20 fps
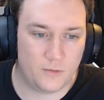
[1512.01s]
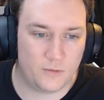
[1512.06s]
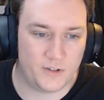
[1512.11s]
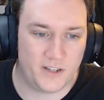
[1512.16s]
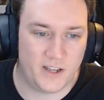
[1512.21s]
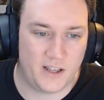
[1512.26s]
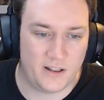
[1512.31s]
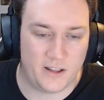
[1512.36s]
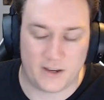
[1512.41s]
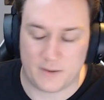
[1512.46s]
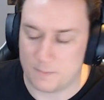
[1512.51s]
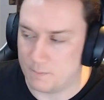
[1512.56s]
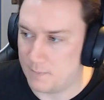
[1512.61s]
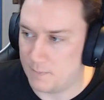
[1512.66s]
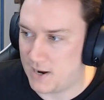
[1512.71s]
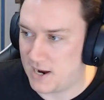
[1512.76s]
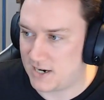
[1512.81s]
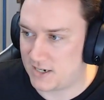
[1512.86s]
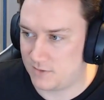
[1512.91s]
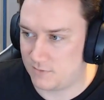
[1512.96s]
Oh, is that like
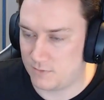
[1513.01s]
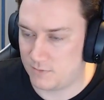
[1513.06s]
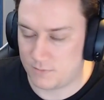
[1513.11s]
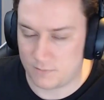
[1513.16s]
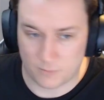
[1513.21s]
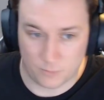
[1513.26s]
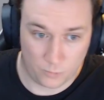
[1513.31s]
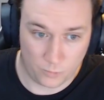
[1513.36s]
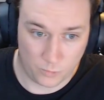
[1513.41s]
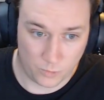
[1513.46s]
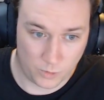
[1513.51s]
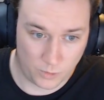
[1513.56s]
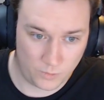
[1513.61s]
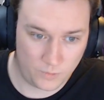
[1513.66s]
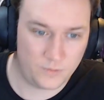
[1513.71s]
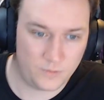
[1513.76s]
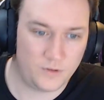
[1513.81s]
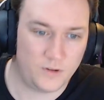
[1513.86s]
maximum? Whoa.